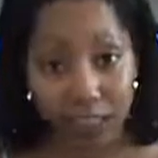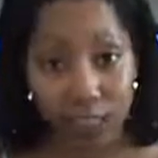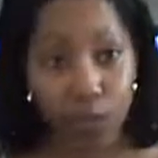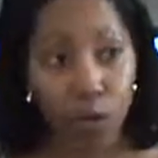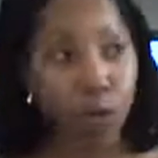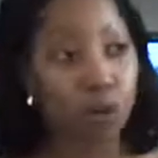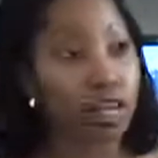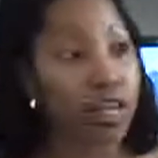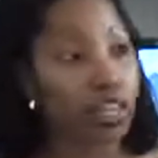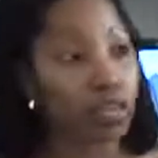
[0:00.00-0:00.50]

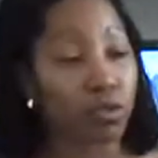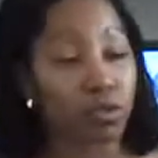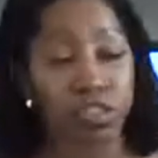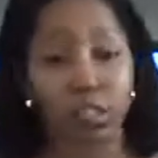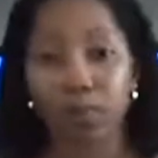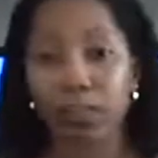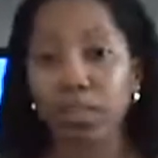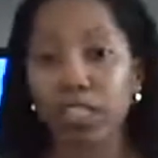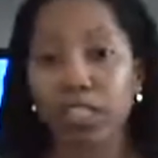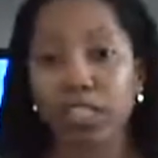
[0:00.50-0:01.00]
So you
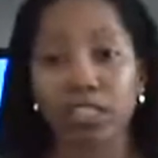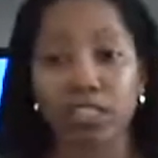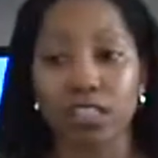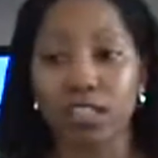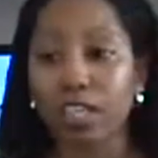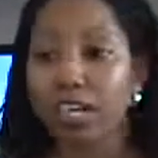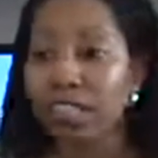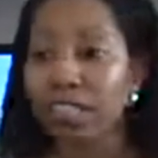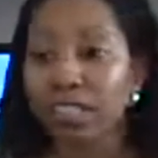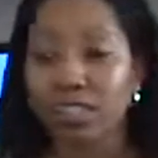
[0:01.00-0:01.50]
simply
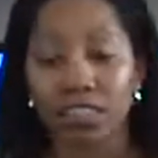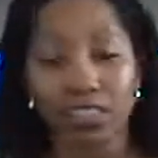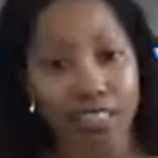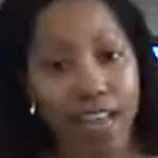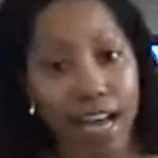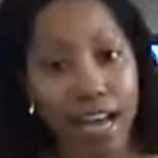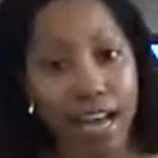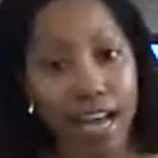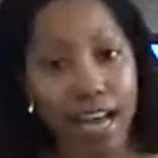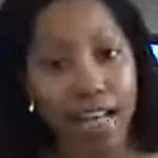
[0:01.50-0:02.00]
select a
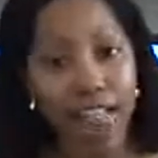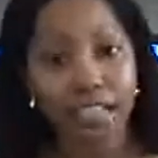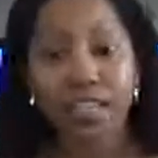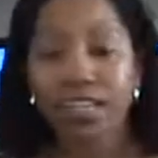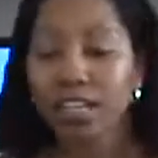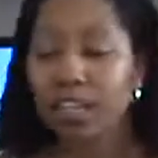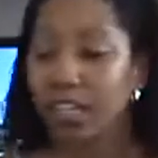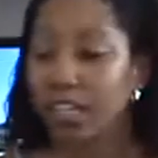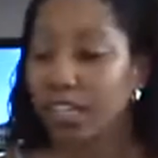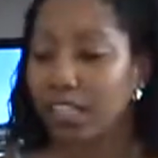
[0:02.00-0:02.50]
design,
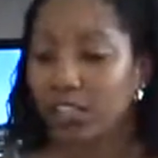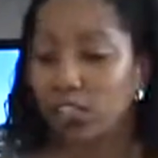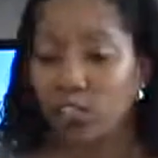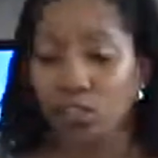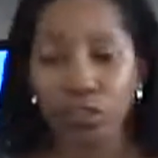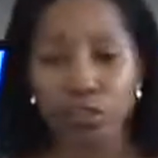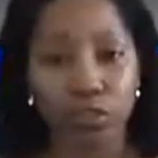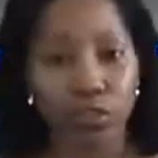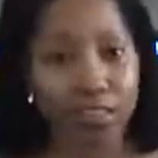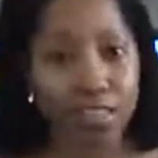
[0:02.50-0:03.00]

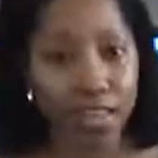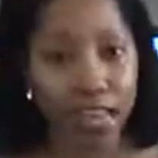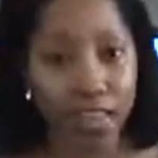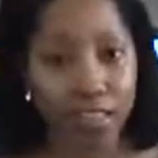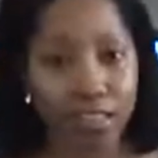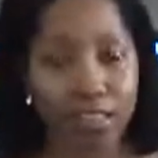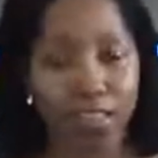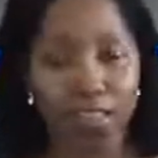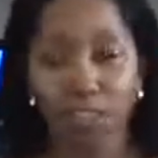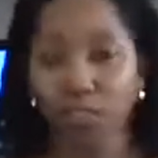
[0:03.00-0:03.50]
insert your
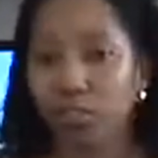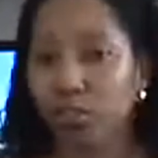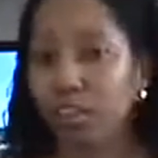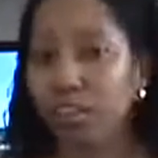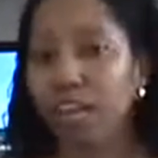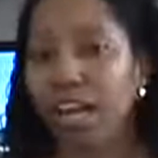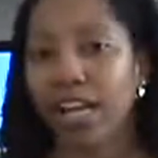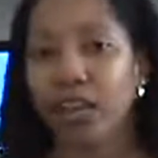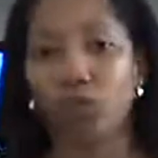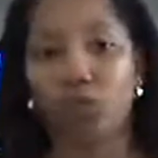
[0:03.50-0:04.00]
text, and your
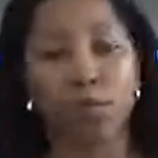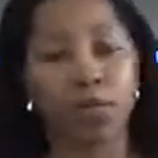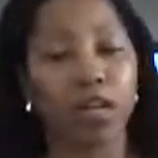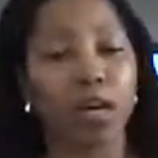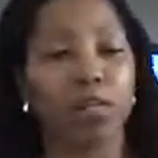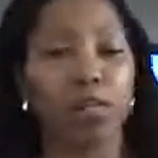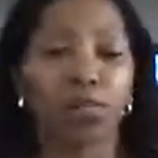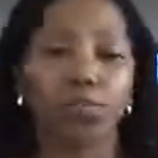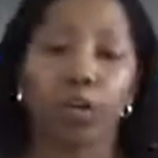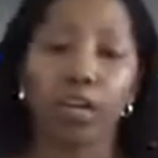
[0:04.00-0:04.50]
site will
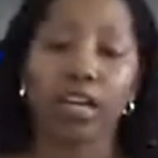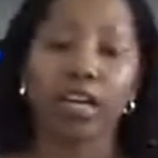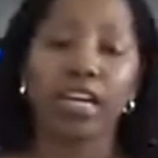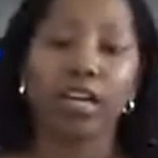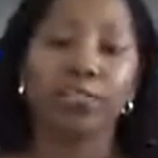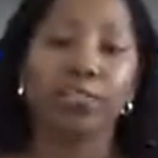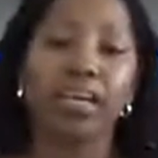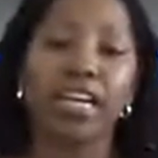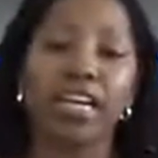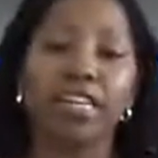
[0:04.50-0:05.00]
be up and running
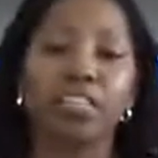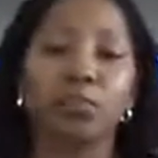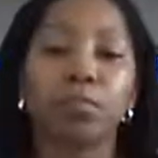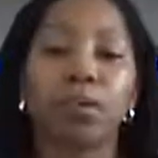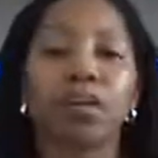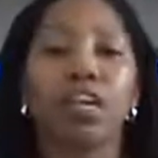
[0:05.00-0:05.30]
in minutes.